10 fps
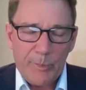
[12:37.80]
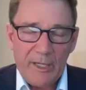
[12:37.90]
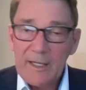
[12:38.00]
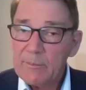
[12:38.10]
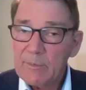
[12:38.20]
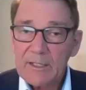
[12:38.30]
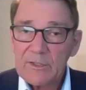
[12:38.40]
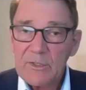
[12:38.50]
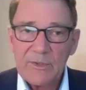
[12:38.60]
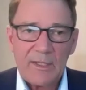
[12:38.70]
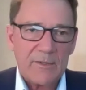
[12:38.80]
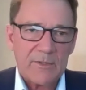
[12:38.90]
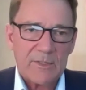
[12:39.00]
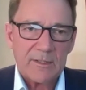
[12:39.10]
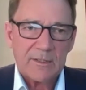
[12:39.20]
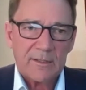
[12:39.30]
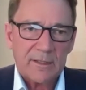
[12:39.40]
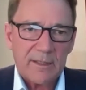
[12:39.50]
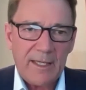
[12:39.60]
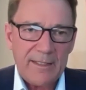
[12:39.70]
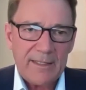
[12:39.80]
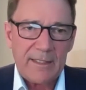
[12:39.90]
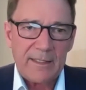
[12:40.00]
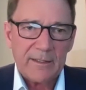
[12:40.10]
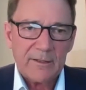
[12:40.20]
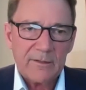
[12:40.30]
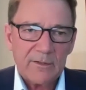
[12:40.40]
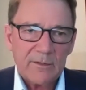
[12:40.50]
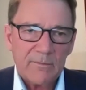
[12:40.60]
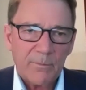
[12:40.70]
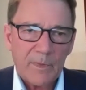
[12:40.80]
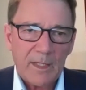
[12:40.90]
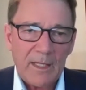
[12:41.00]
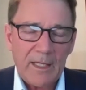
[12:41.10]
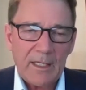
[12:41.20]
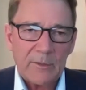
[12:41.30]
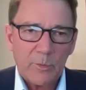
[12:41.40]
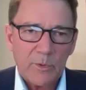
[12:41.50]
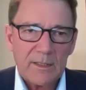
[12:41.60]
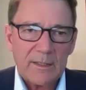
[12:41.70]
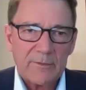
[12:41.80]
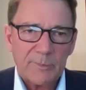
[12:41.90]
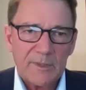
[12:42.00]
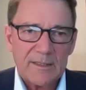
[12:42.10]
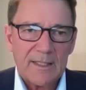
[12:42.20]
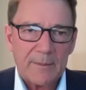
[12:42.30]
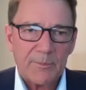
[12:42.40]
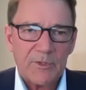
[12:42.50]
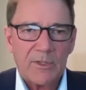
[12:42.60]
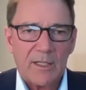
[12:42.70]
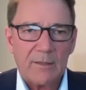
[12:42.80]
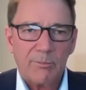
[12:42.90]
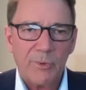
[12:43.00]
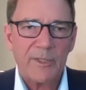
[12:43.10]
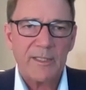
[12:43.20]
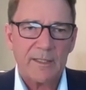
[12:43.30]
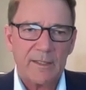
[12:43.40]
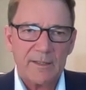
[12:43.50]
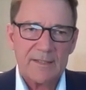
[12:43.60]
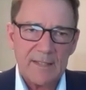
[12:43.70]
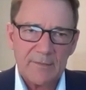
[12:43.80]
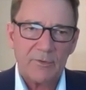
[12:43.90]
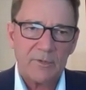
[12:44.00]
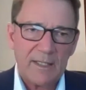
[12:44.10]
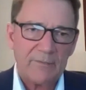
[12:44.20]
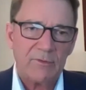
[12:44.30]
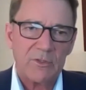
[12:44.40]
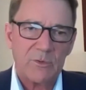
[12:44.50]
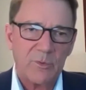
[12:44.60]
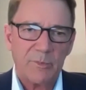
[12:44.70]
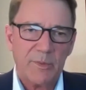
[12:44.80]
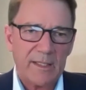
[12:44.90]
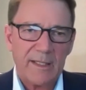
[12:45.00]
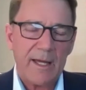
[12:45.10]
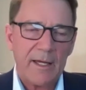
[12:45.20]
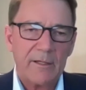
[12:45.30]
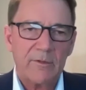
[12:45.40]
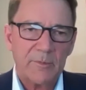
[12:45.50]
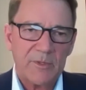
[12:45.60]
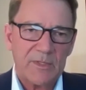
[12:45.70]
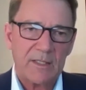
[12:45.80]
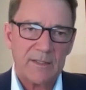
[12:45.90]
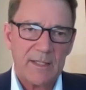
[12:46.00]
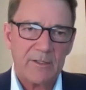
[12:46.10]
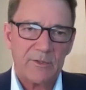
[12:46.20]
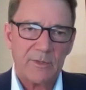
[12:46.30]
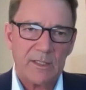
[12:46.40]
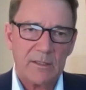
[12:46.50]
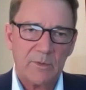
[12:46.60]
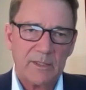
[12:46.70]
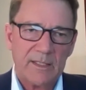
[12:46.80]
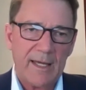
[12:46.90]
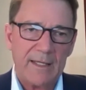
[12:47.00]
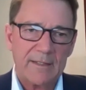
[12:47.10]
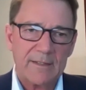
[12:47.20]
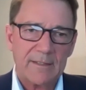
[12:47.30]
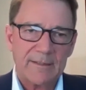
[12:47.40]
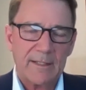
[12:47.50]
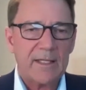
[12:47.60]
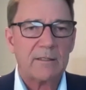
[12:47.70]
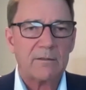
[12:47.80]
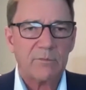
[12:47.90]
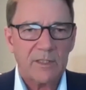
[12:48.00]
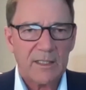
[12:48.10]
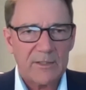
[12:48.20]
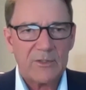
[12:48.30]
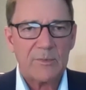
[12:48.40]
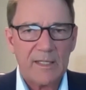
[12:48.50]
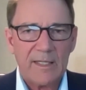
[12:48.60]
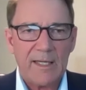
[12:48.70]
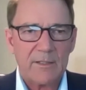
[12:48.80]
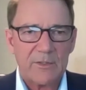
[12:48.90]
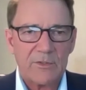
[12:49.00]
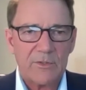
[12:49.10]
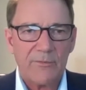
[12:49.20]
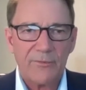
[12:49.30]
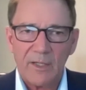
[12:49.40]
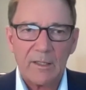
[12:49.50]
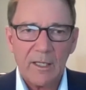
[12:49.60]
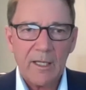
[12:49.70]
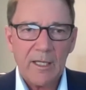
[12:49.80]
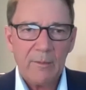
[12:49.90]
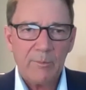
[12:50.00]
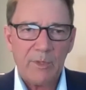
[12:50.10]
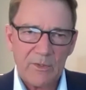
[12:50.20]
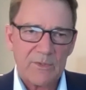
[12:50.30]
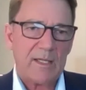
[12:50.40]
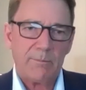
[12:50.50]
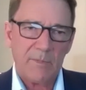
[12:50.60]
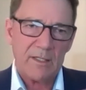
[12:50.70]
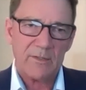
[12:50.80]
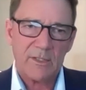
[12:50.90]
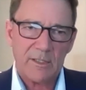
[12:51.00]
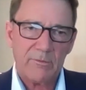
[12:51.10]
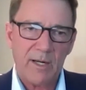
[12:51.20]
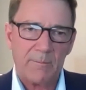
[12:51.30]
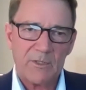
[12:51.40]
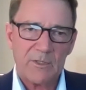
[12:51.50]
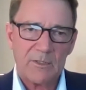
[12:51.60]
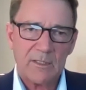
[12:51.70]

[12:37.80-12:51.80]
by about 2080, it will have built up to the point that several levels would be at 100% saturated with gas. Now, that gets to be catastrophic because that means it erupts.